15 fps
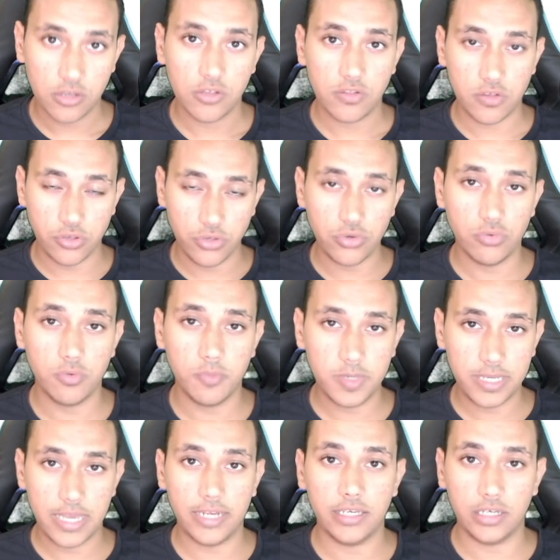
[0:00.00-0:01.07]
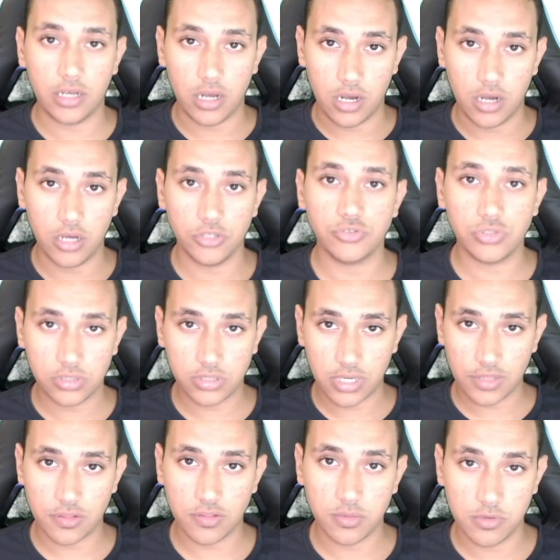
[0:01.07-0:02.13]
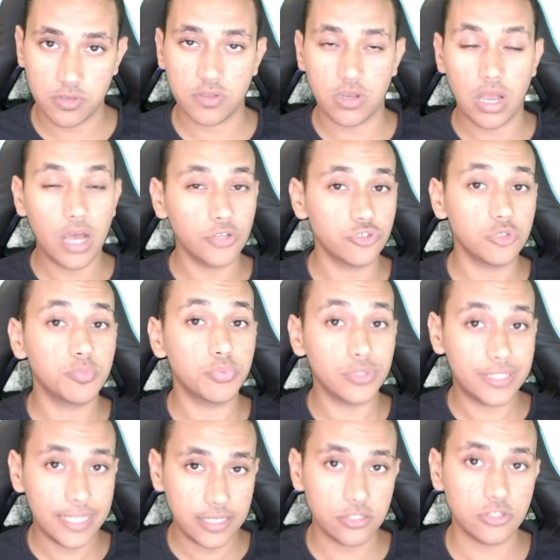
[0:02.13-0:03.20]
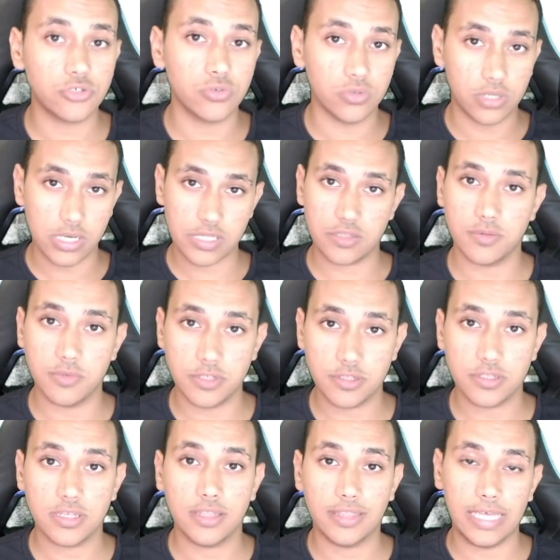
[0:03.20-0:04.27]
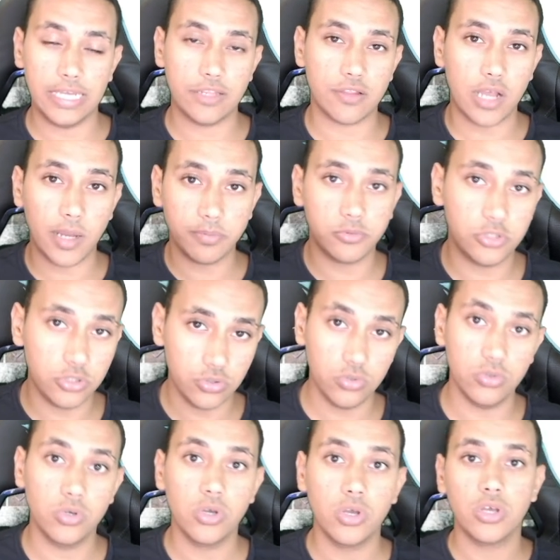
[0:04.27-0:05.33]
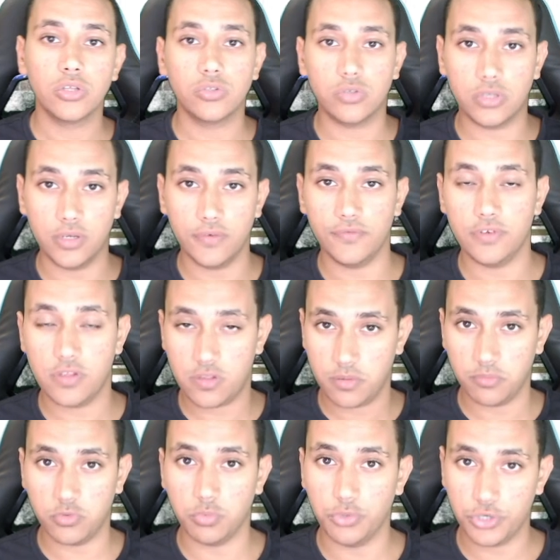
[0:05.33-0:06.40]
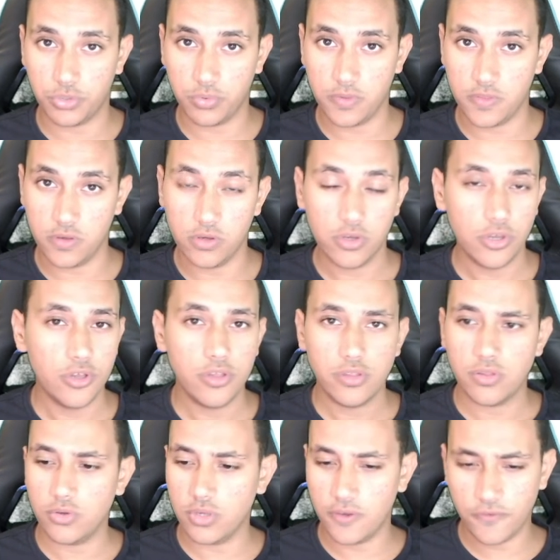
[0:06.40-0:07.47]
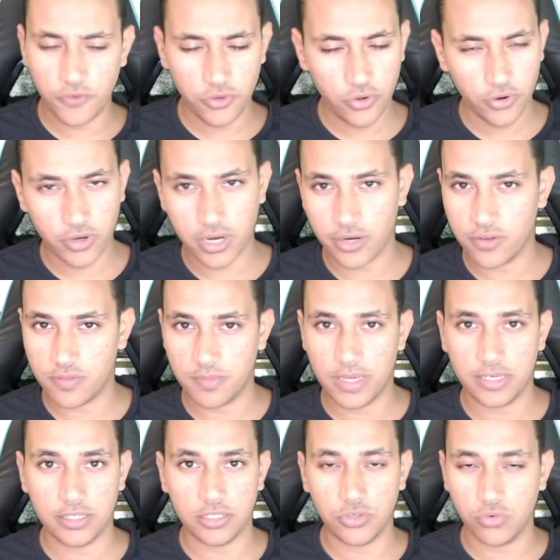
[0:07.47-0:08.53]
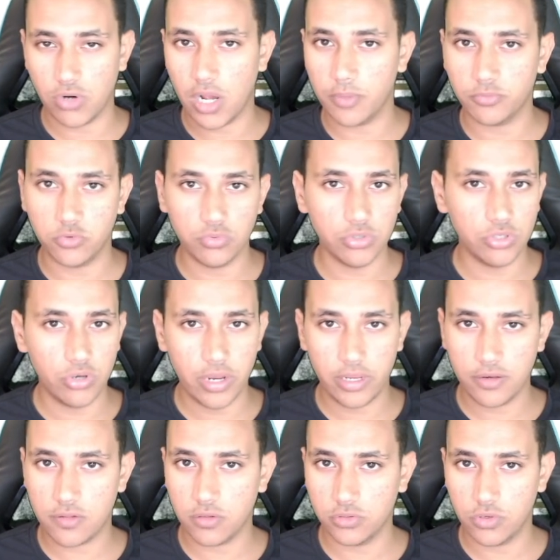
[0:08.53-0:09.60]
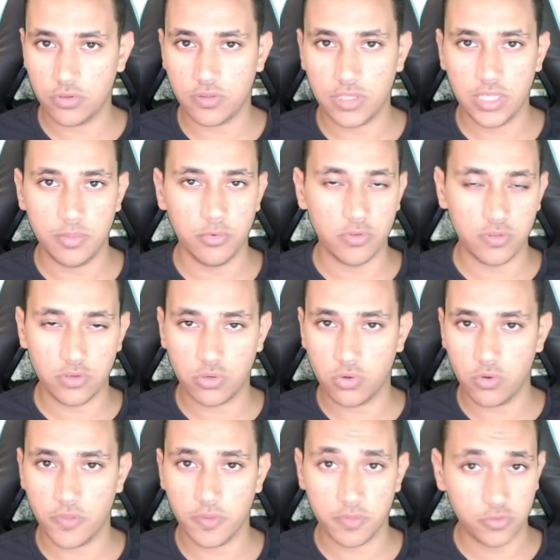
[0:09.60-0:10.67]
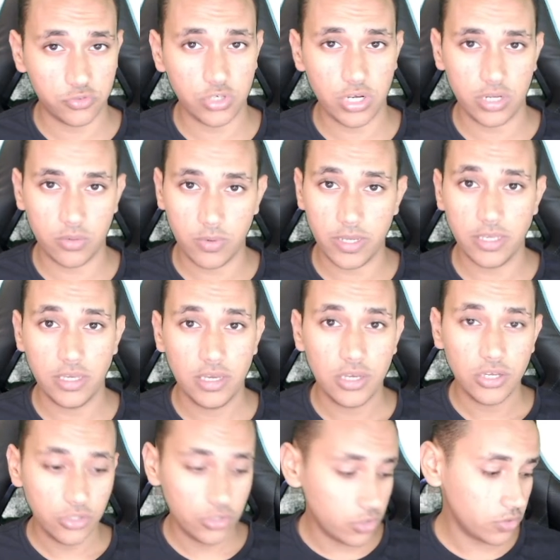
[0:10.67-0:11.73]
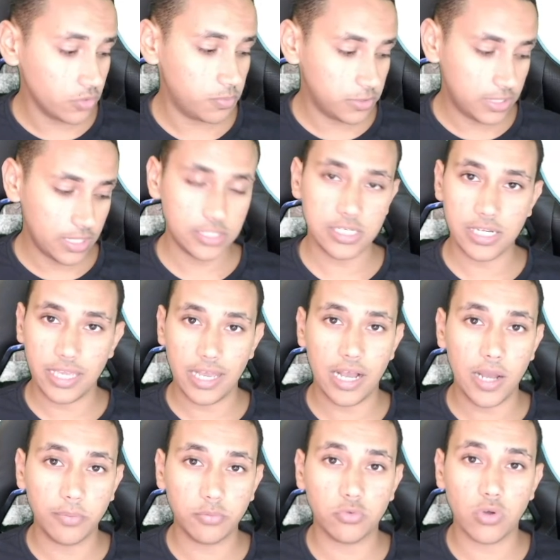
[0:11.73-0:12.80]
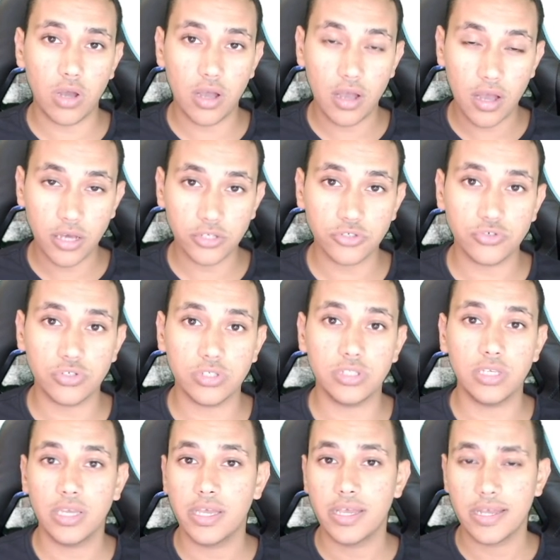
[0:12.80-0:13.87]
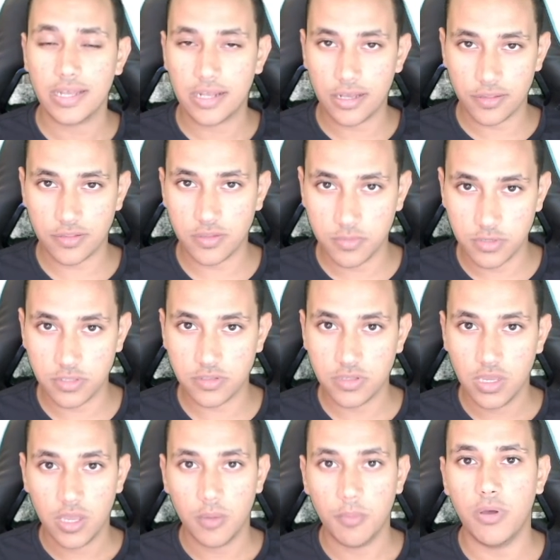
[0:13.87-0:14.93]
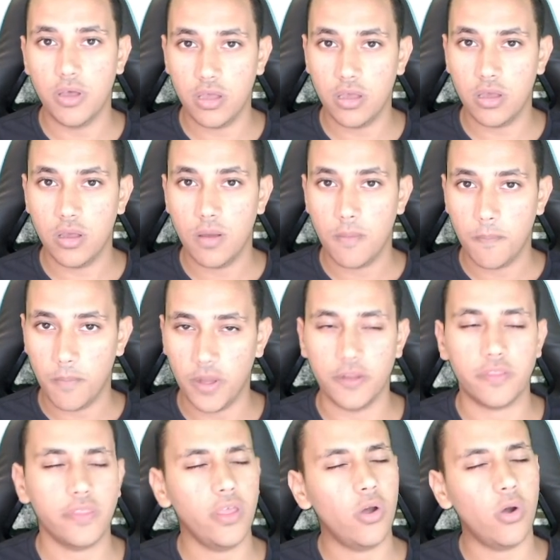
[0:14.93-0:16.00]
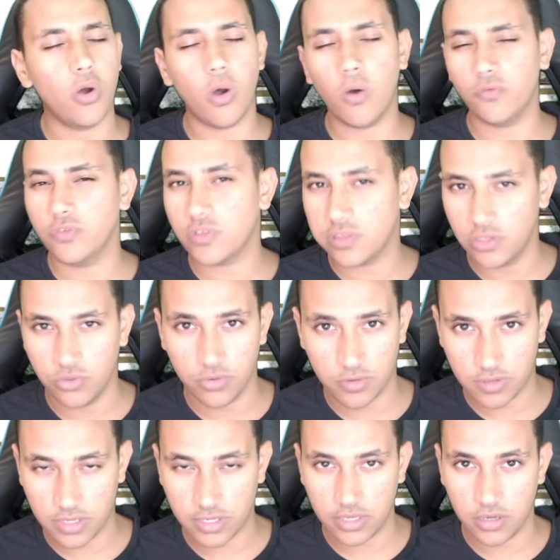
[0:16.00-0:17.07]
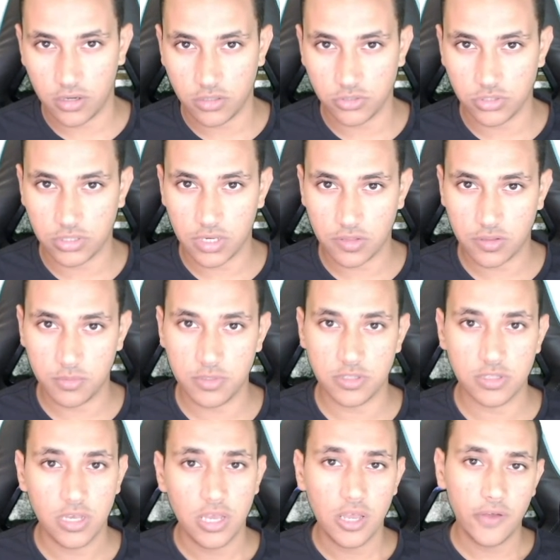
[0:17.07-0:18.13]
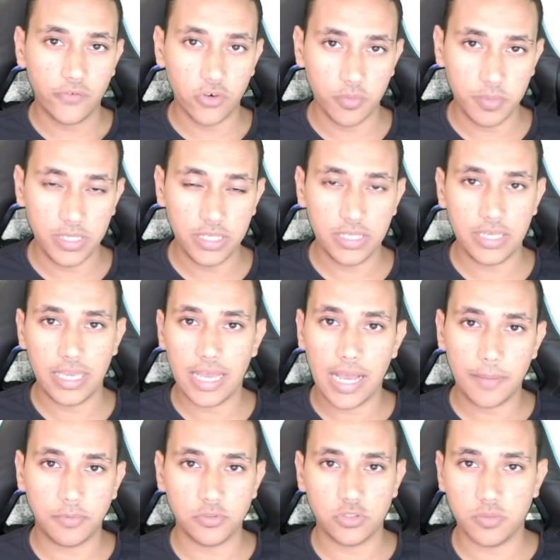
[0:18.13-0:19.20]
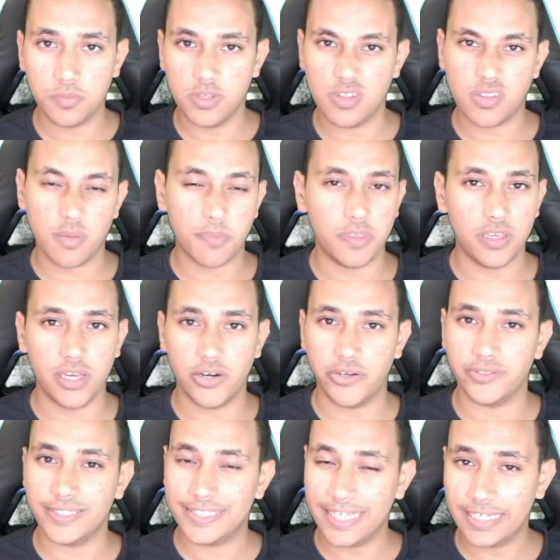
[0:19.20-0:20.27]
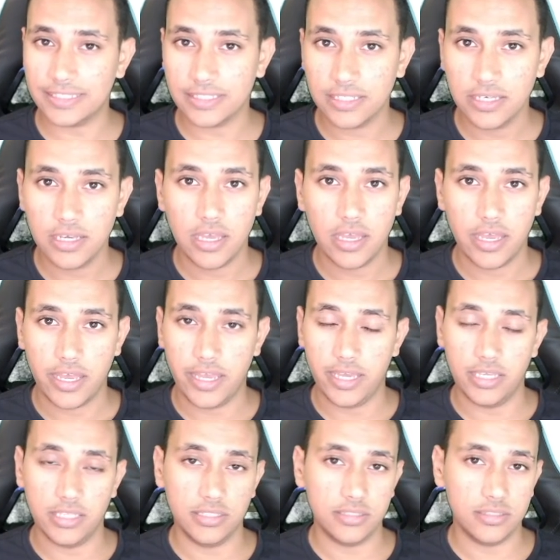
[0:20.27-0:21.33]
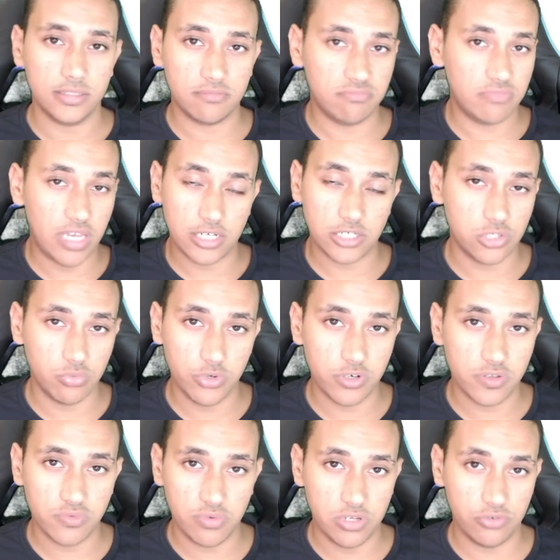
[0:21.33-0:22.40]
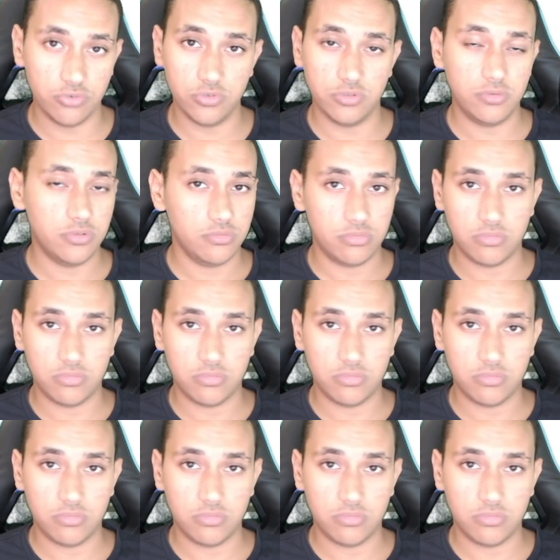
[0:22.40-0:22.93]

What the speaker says: So you will be getting 100 customers, 100 potential customers that it's up to you to convince them to work with you. So if you're charismatic, you're up to it, you answer those emails, you call them straight away, you could potentially get up to 100 customers per month. Now, obviously, no one's going to get 100 customers. For me, it happened to be something around 10, and that actually works really good.